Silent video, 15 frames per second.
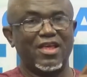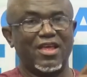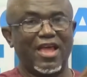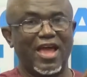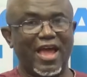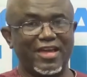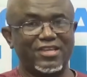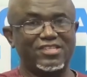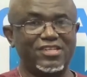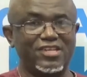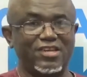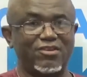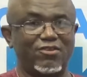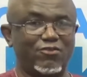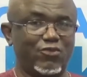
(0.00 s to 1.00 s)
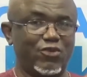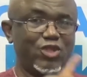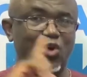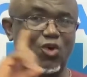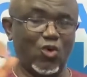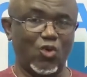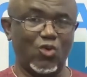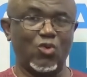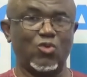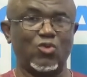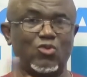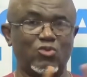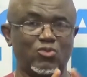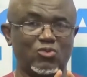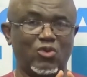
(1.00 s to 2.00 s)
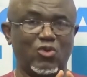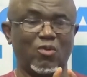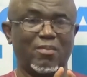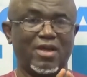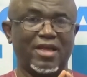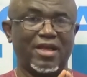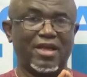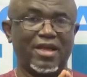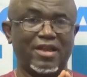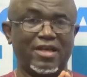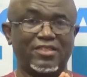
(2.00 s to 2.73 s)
IT for the whole Oman Ghana.